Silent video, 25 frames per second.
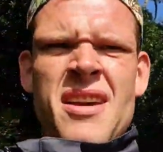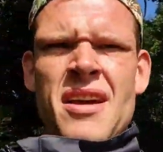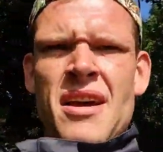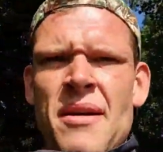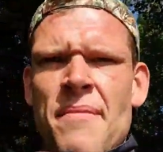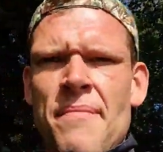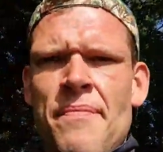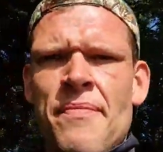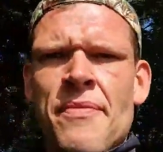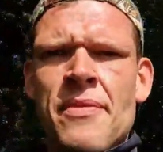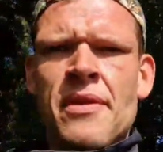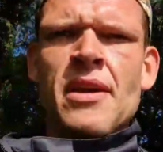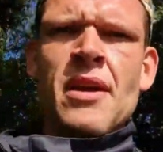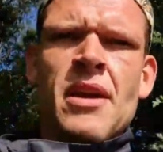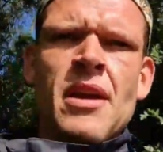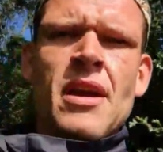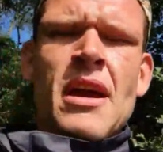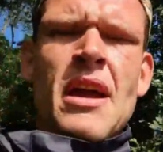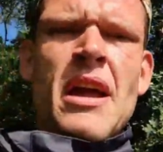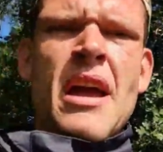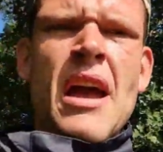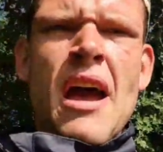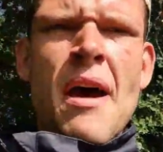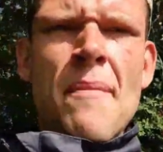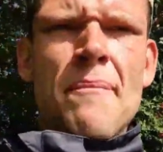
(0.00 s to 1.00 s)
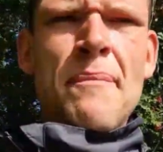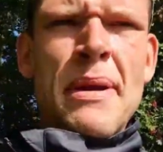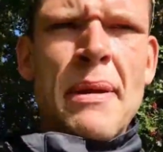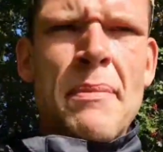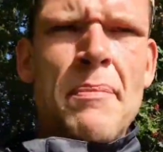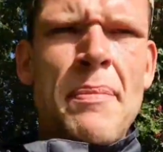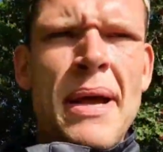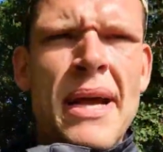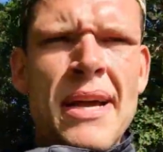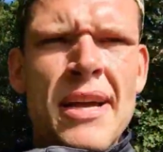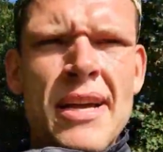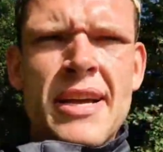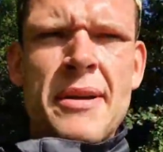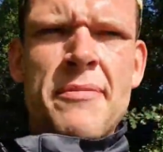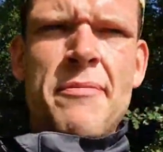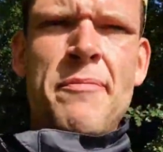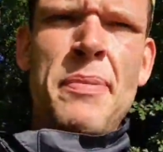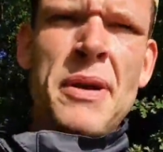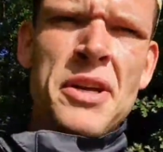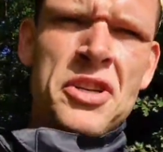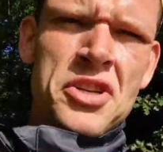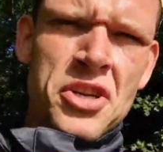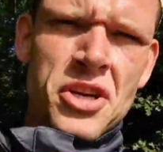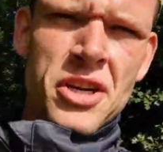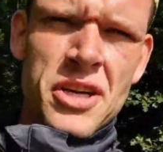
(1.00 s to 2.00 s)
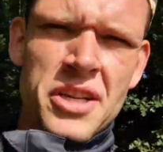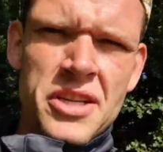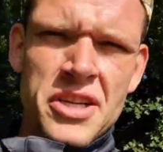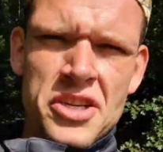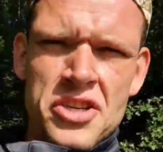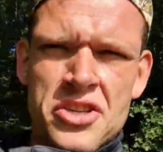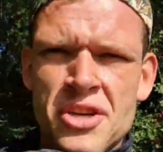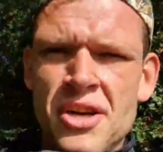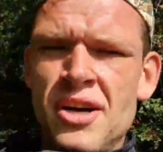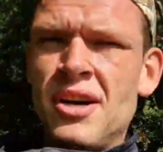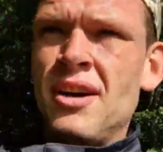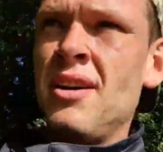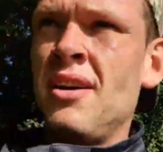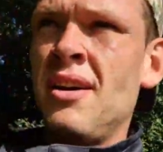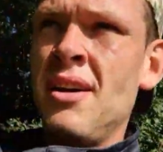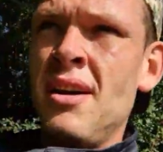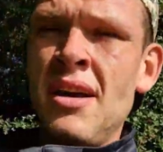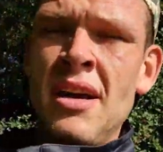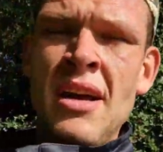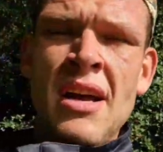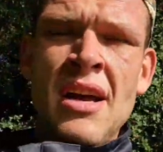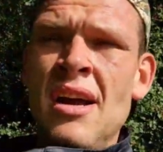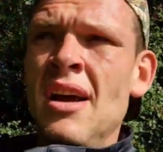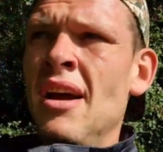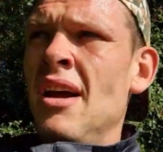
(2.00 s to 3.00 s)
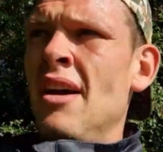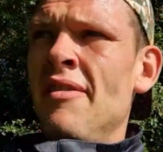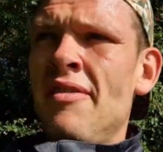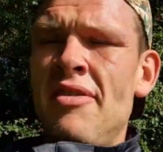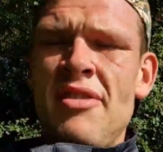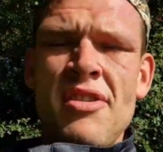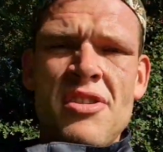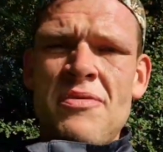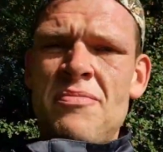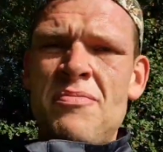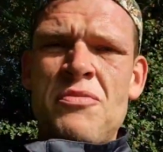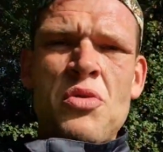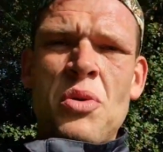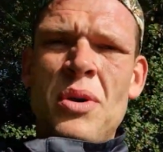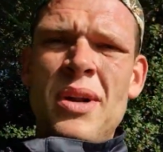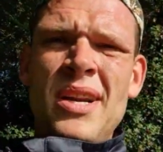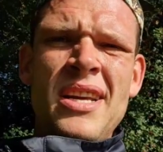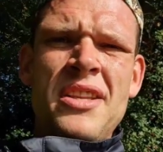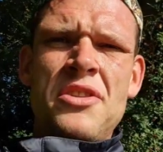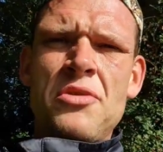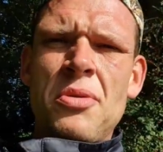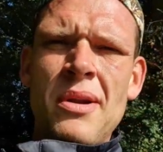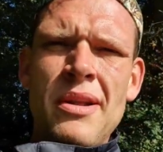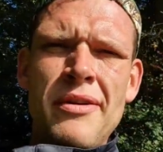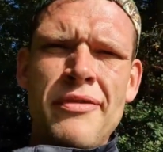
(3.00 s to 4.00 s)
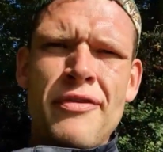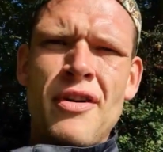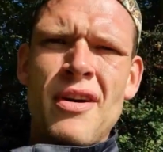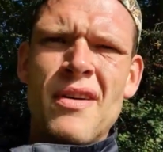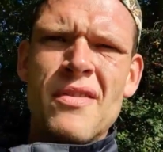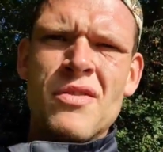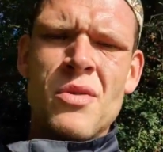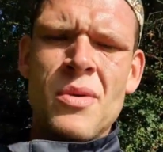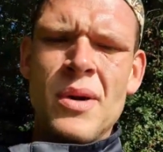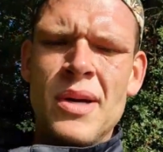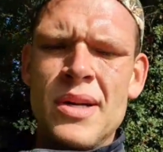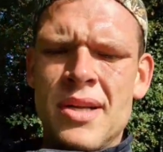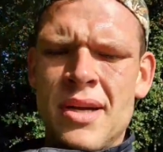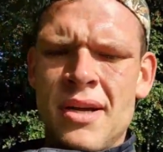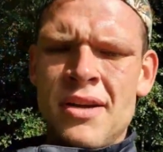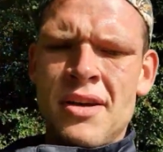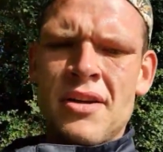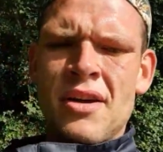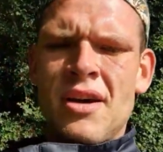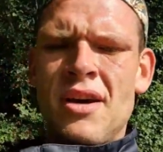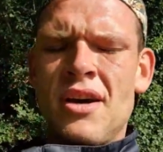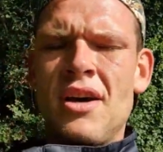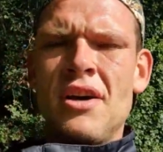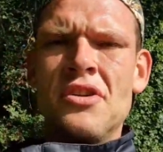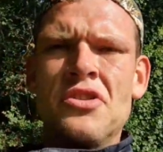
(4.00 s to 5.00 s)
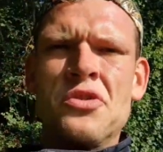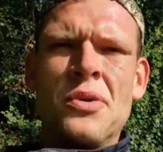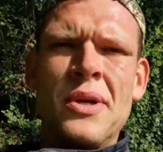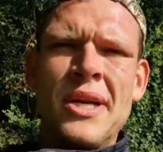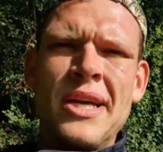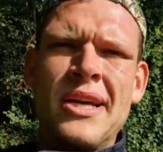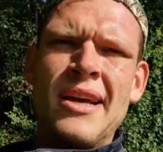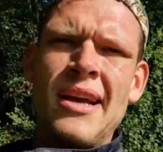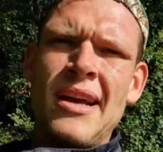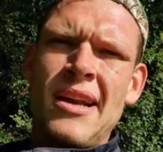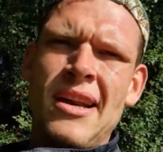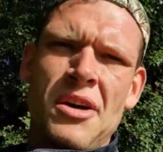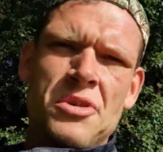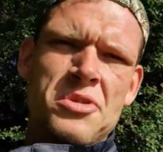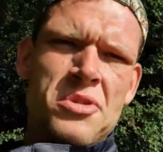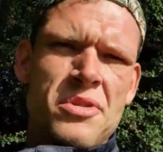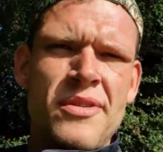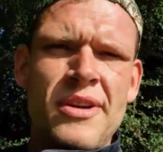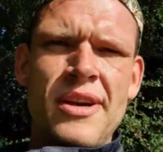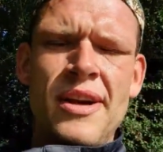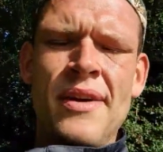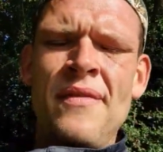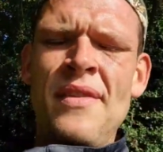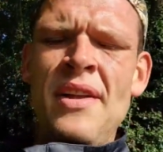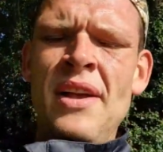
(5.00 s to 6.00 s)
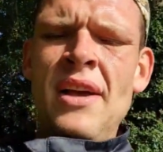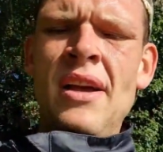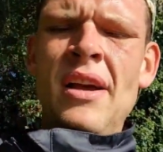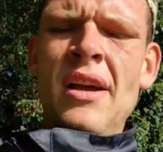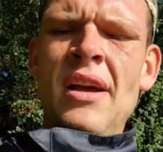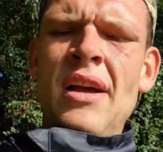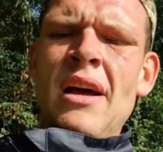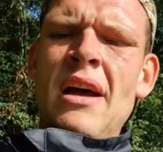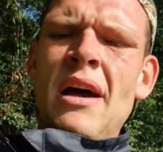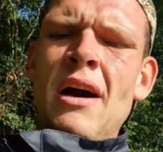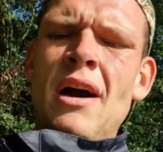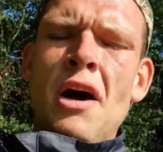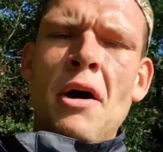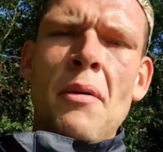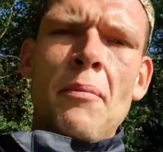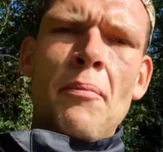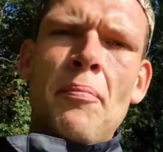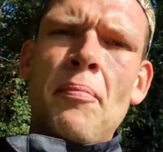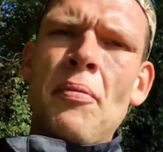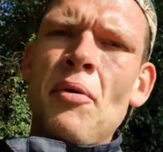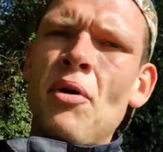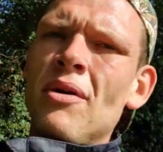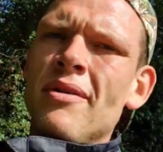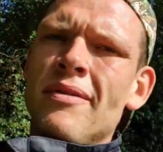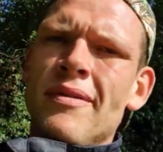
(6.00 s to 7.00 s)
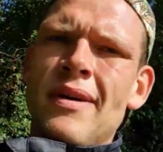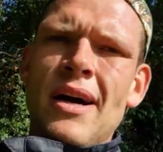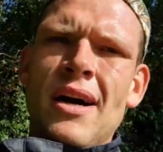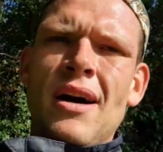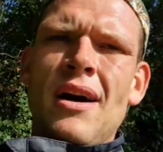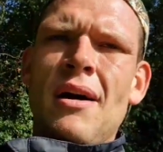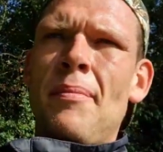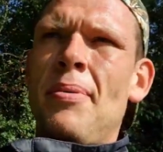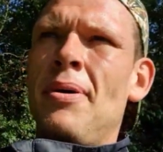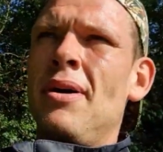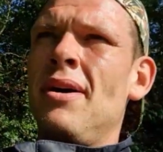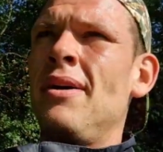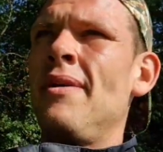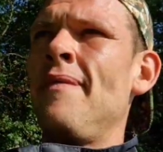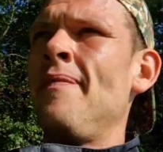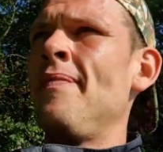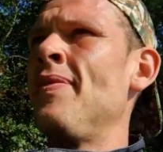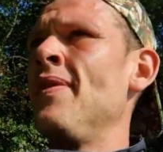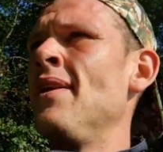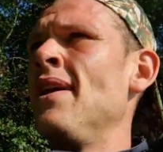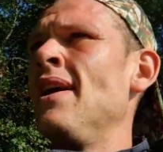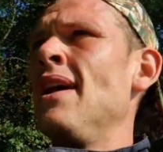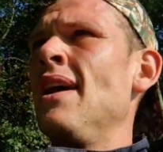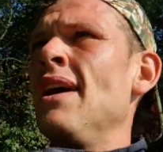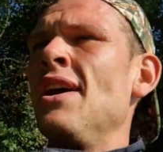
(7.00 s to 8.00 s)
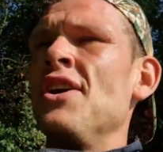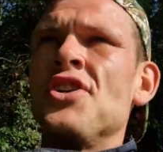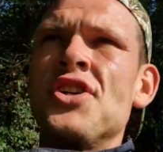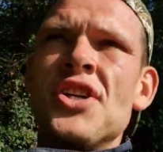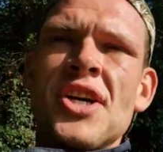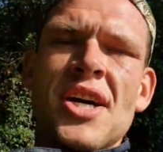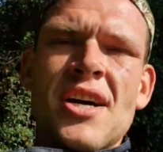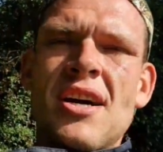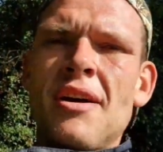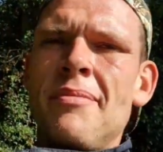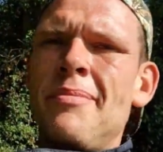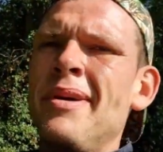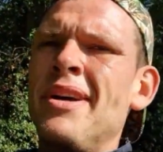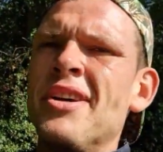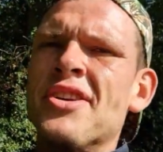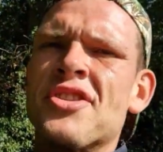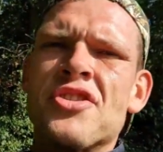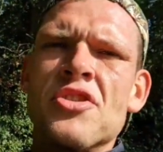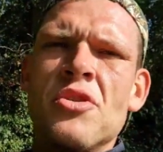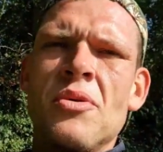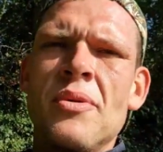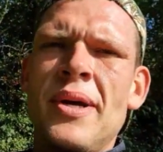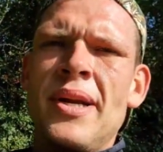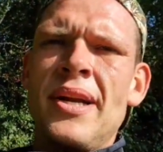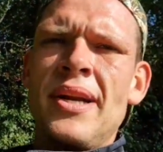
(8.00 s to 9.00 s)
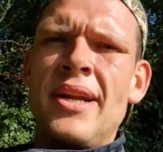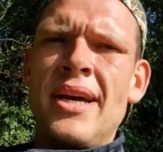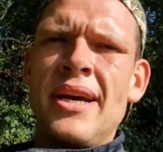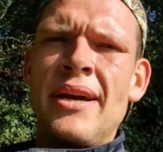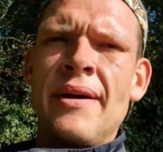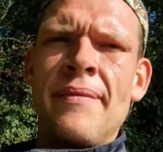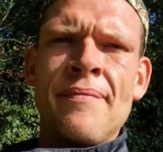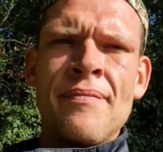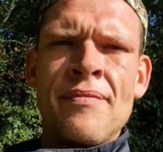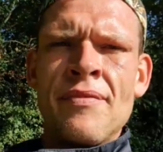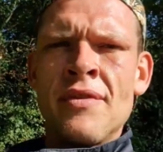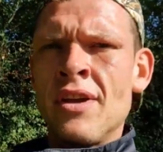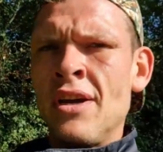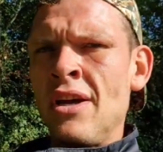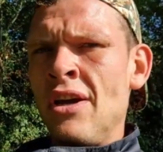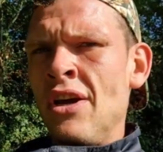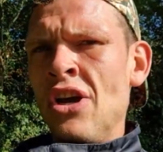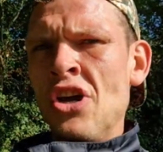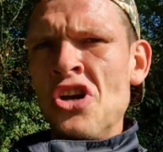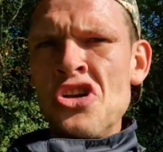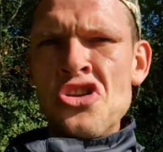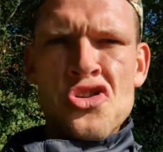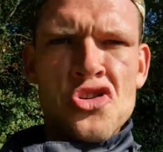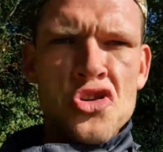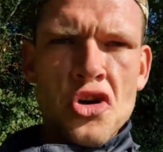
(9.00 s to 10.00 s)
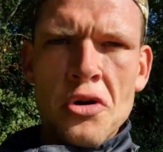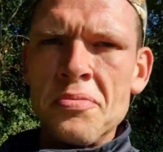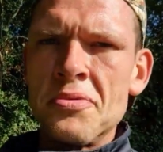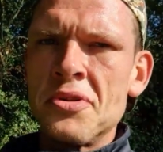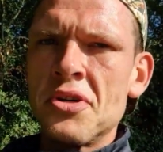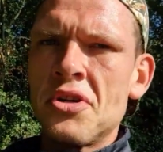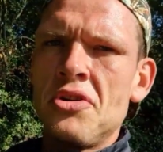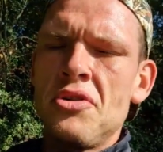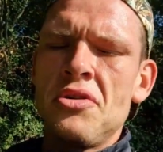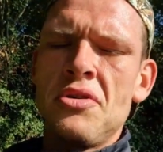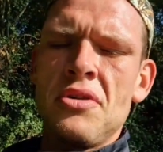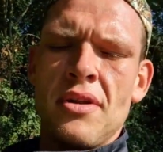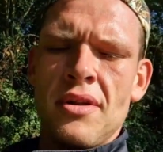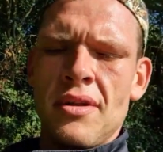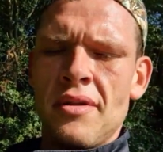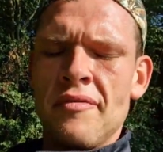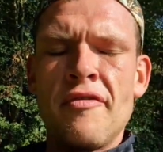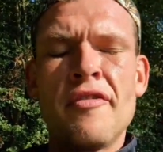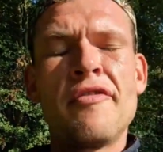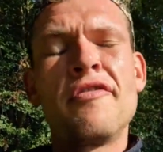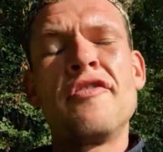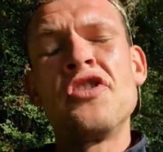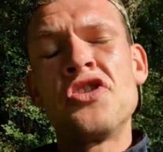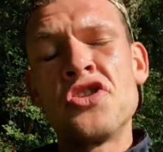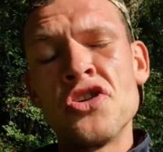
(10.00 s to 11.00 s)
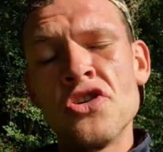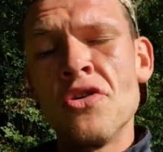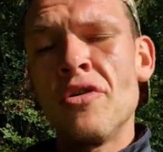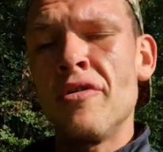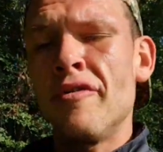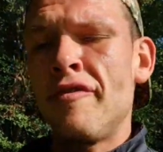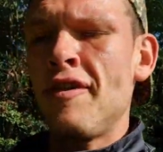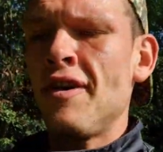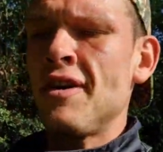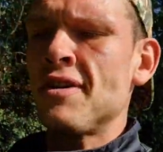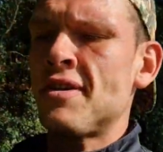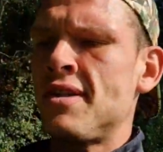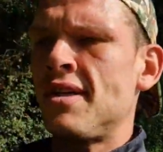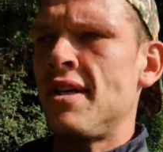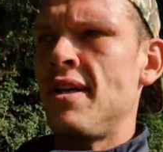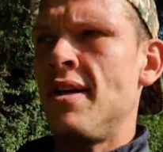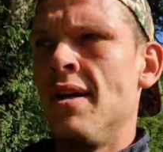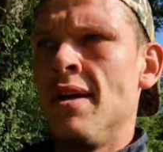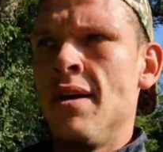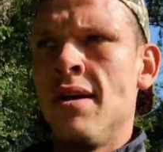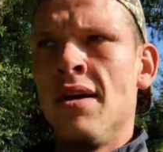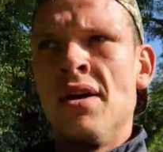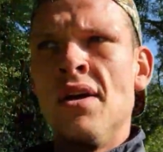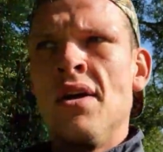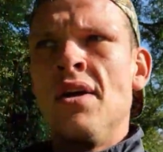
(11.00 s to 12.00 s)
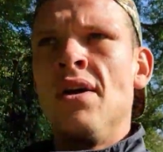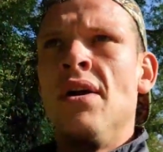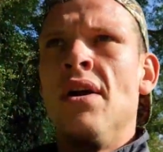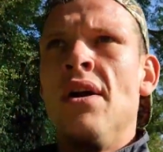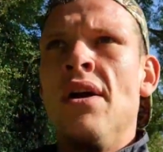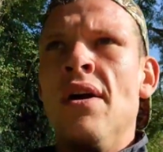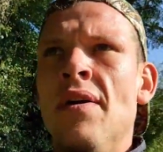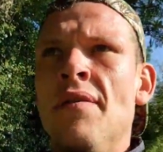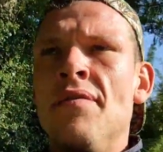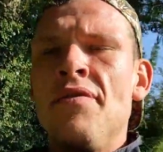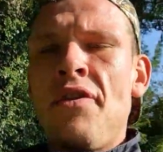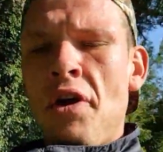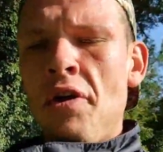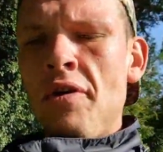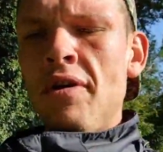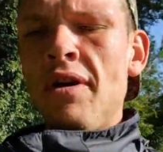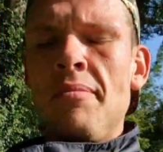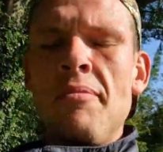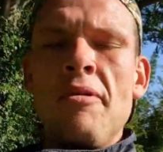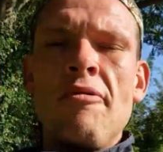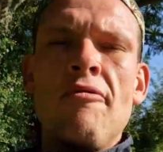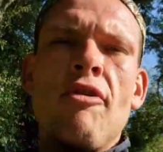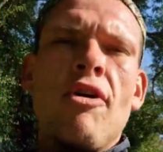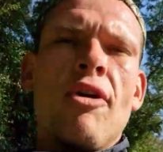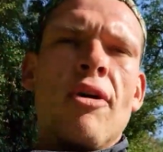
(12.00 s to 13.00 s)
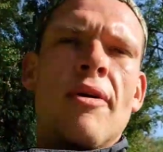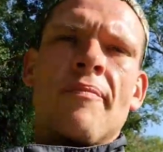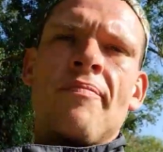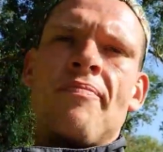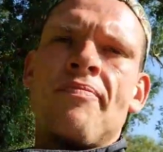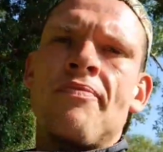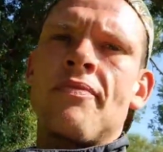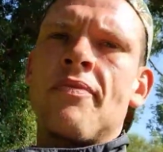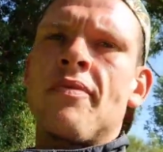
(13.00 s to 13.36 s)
um, a big bag of pigeon conditioner for twenty, twenty-five quid, uh, twenty kilos of it. Boil that up, chuck a bit of salt in there, job's a good one. The fish are not fussy. Don't get me wrong,